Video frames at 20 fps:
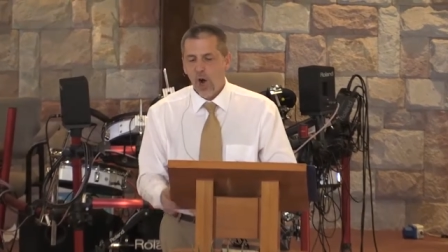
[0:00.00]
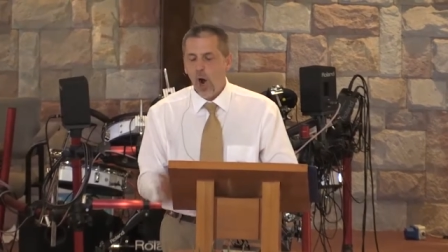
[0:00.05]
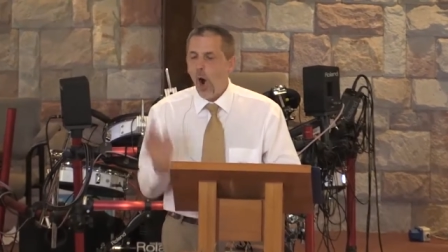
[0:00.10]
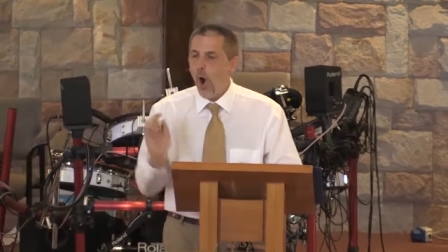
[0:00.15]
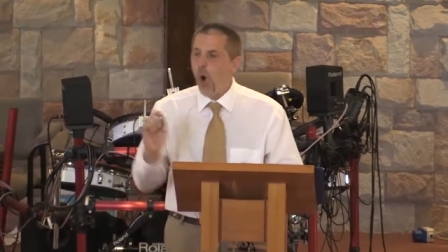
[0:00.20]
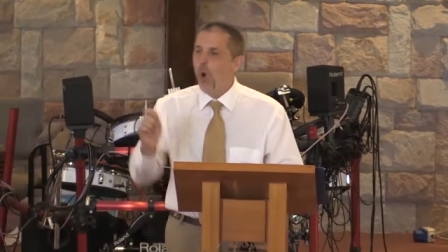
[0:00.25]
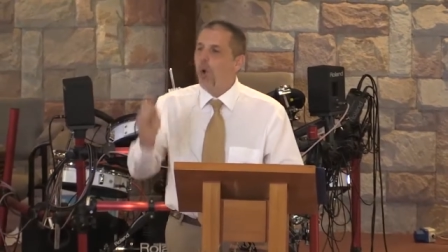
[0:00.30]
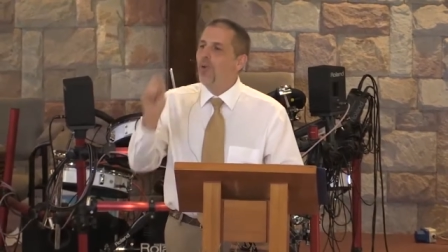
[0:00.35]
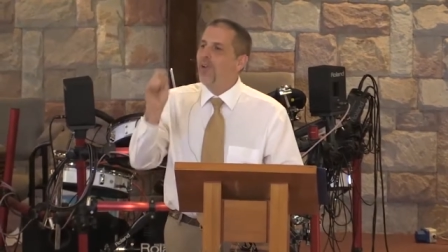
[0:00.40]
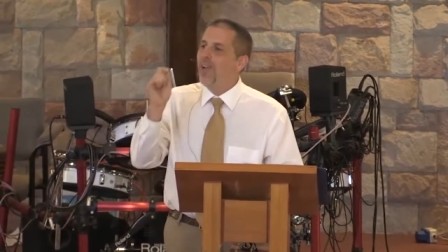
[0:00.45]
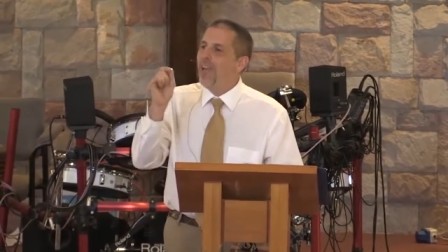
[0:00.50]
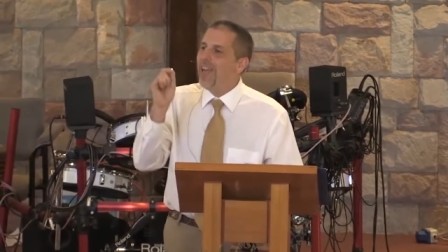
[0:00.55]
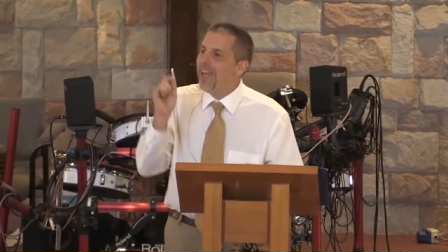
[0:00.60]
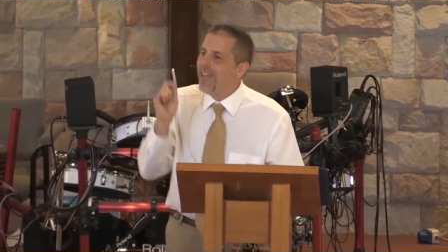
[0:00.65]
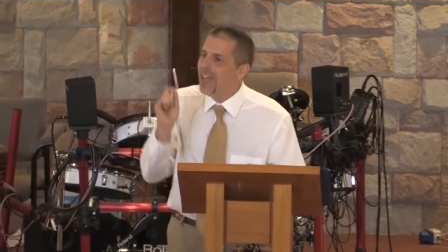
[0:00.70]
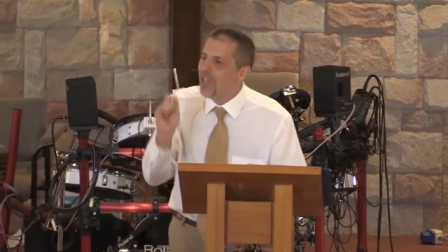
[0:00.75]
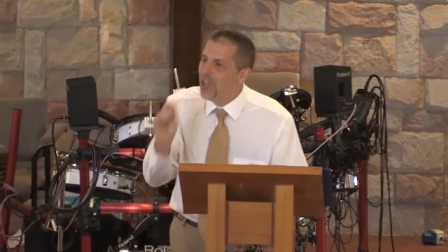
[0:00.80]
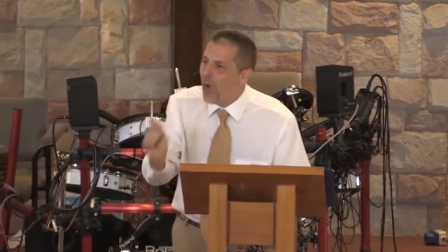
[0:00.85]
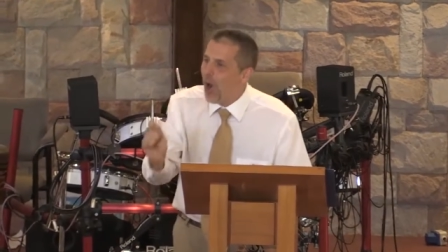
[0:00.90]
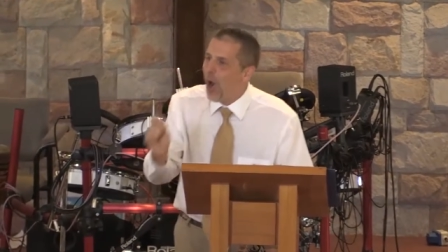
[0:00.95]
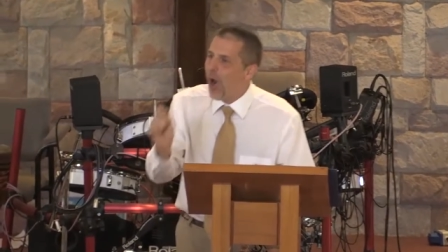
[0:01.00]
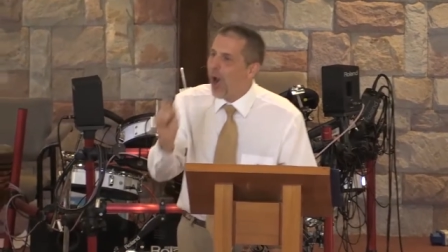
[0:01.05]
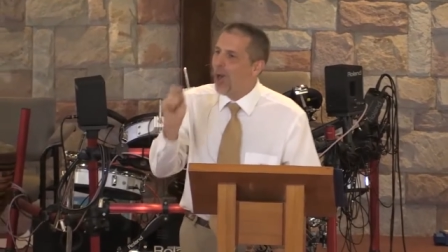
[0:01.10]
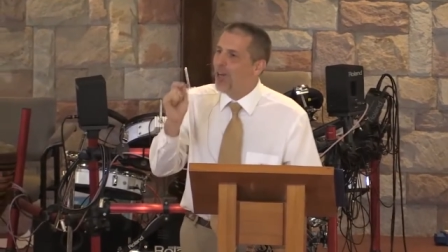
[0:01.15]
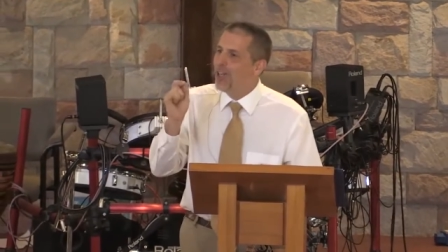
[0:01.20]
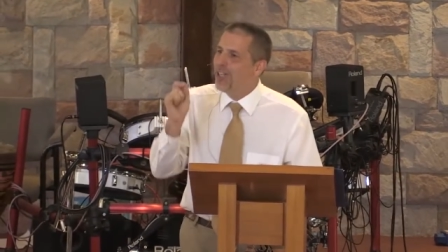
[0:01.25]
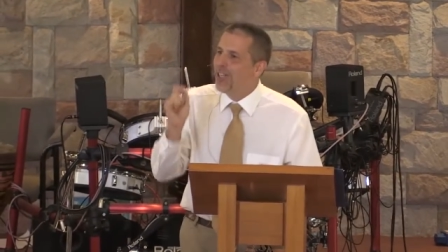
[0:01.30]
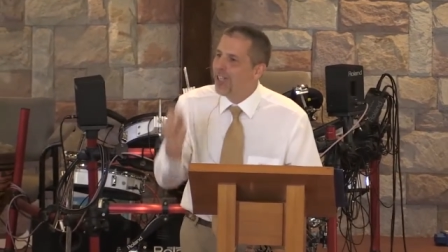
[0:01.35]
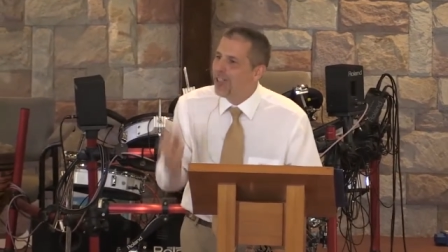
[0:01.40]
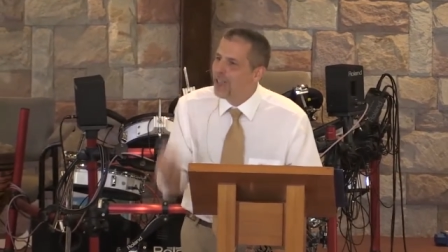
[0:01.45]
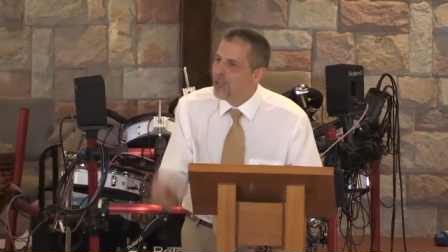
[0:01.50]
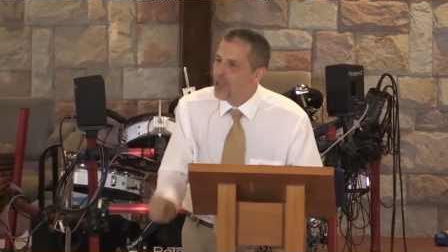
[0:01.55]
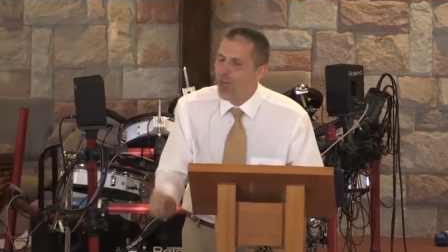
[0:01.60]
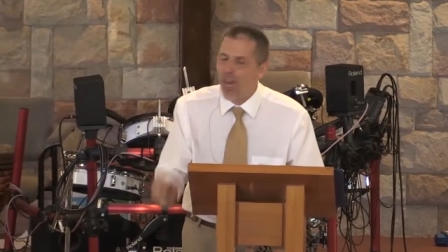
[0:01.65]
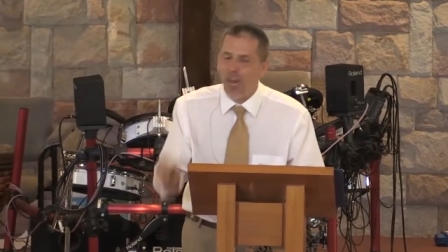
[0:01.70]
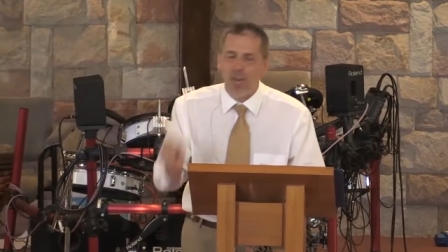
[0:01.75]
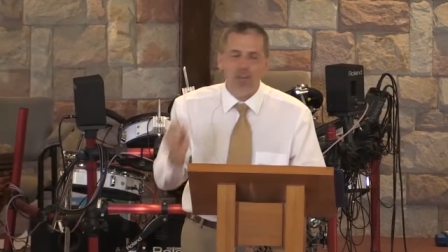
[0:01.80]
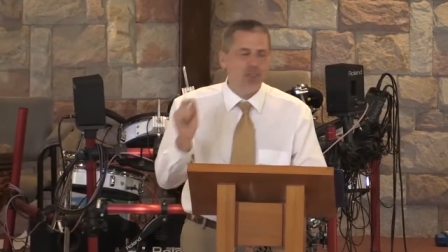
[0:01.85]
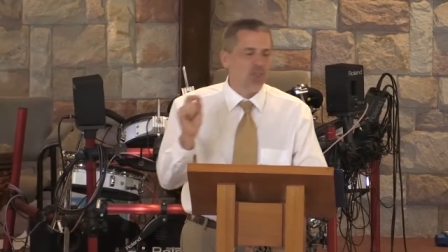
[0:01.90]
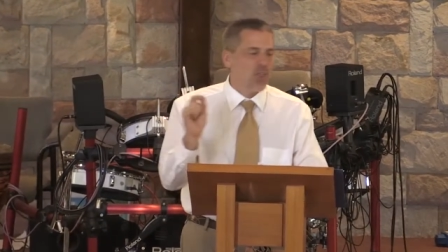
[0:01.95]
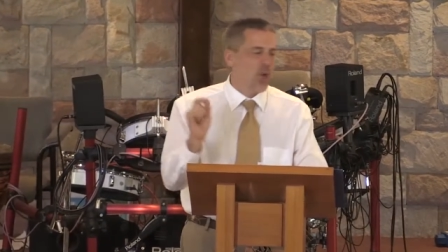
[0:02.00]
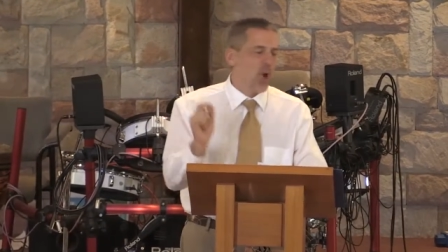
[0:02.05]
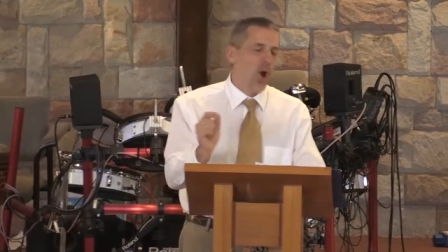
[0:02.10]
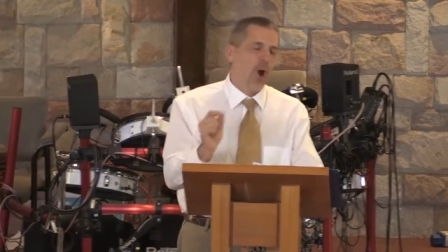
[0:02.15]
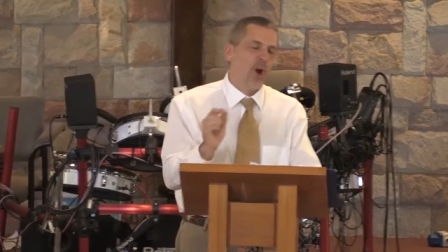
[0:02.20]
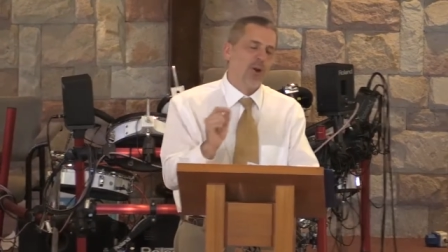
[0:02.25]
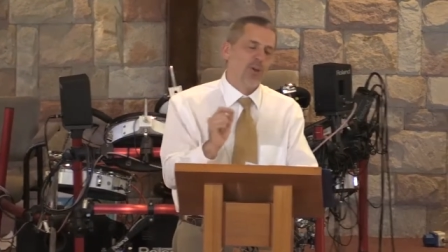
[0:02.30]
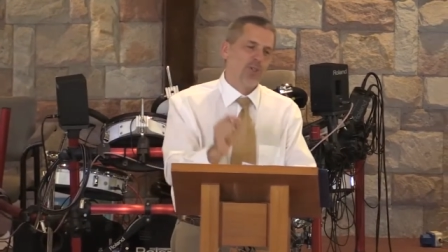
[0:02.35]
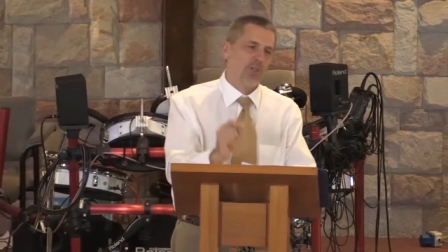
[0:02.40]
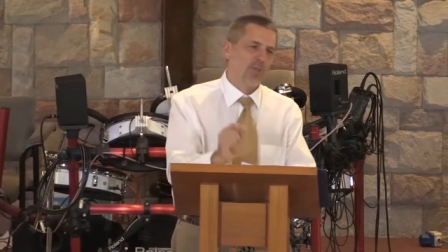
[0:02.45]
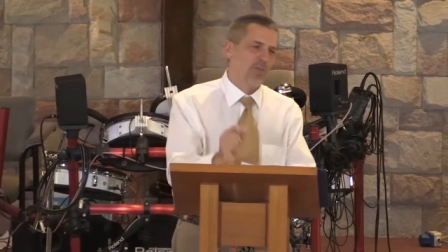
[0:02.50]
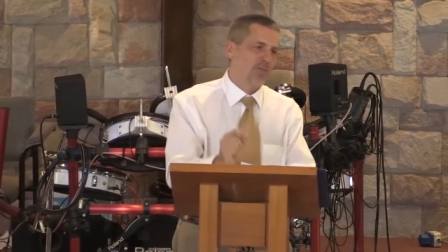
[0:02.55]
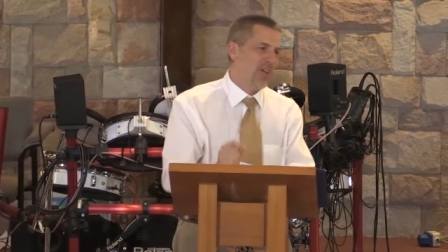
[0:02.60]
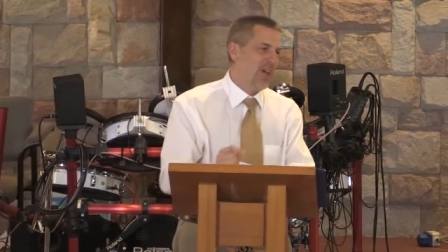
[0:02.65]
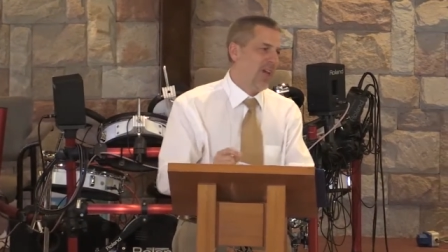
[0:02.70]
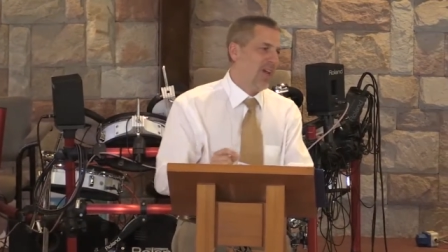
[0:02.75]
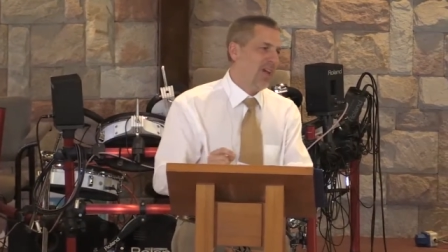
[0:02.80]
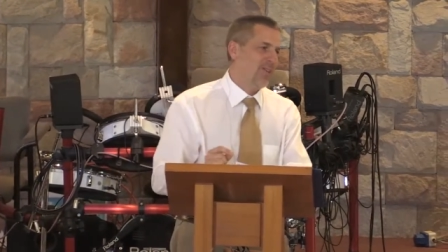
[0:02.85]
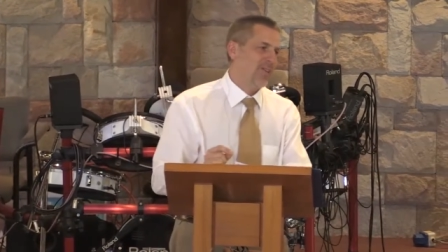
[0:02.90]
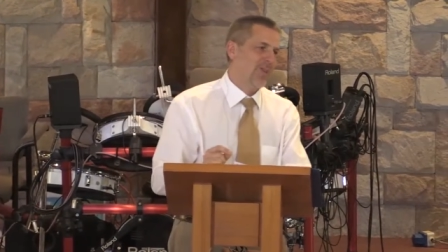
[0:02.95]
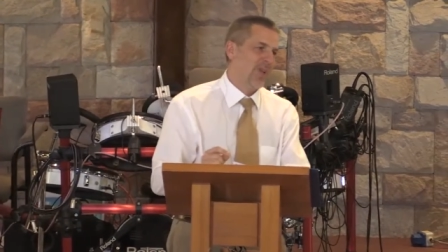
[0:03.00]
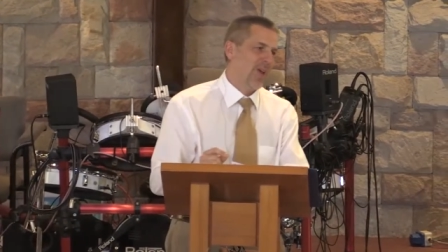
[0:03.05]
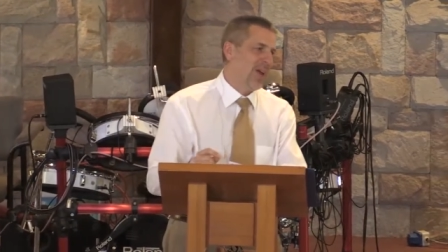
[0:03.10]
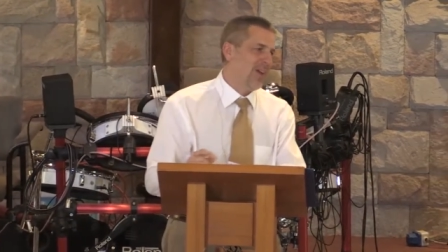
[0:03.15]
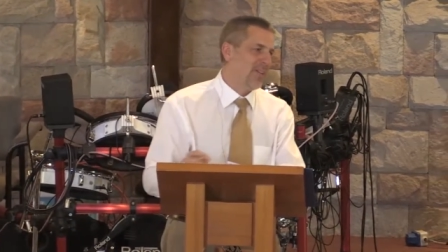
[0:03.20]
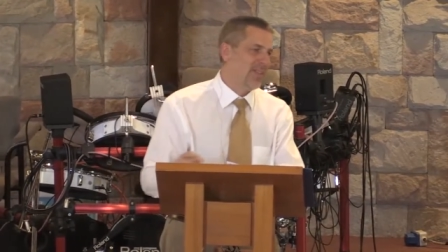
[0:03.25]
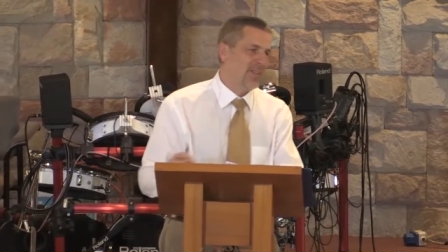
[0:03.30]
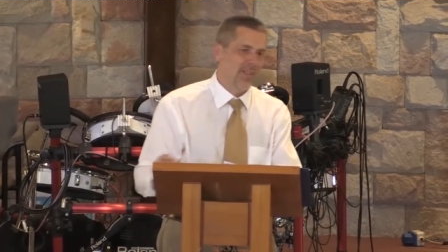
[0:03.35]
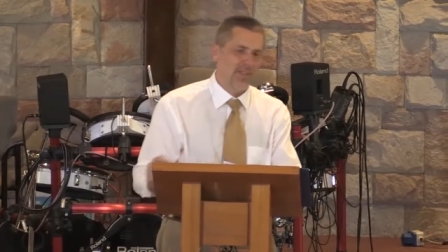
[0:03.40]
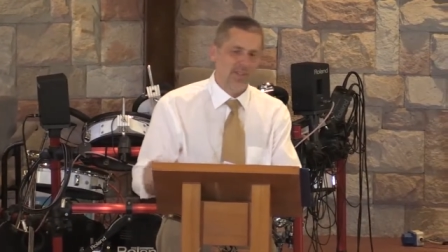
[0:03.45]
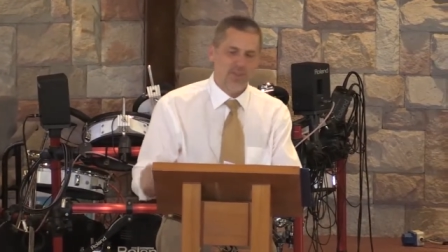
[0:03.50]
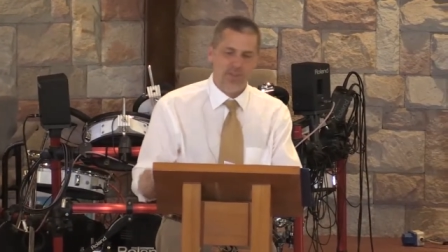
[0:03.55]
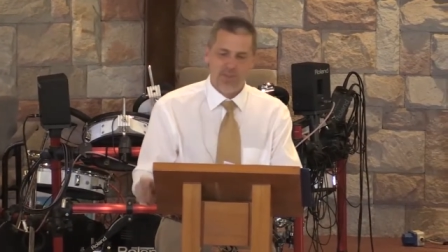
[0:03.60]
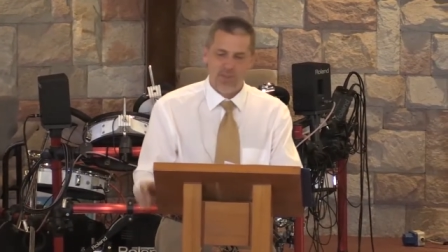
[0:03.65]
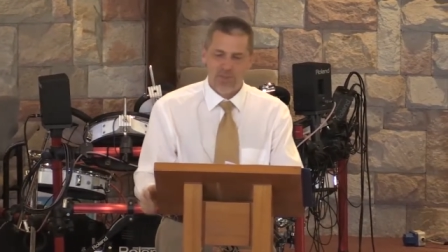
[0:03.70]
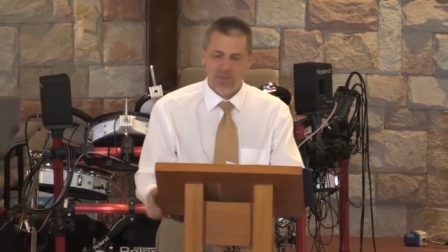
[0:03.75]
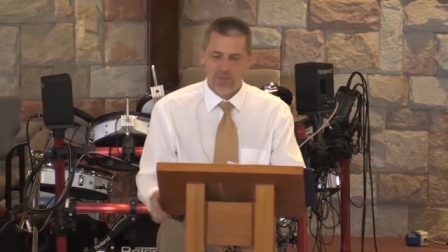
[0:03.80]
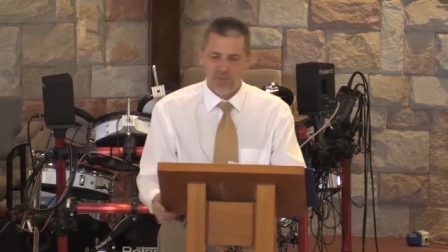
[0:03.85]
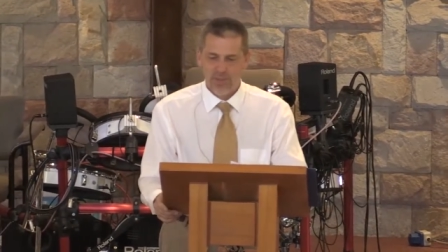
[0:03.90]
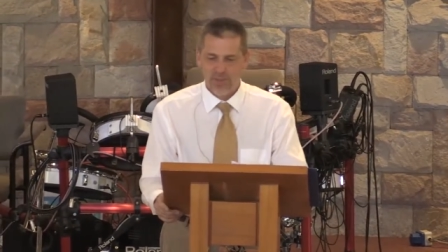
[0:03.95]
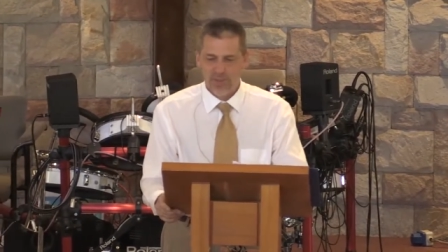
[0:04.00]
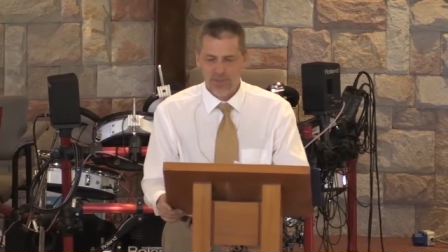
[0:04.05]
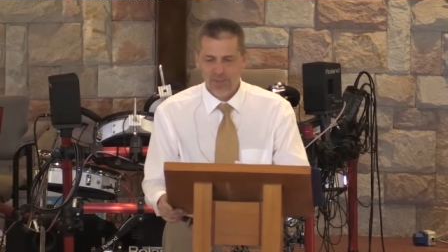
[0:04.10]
Only God can change the hearts of kings like this.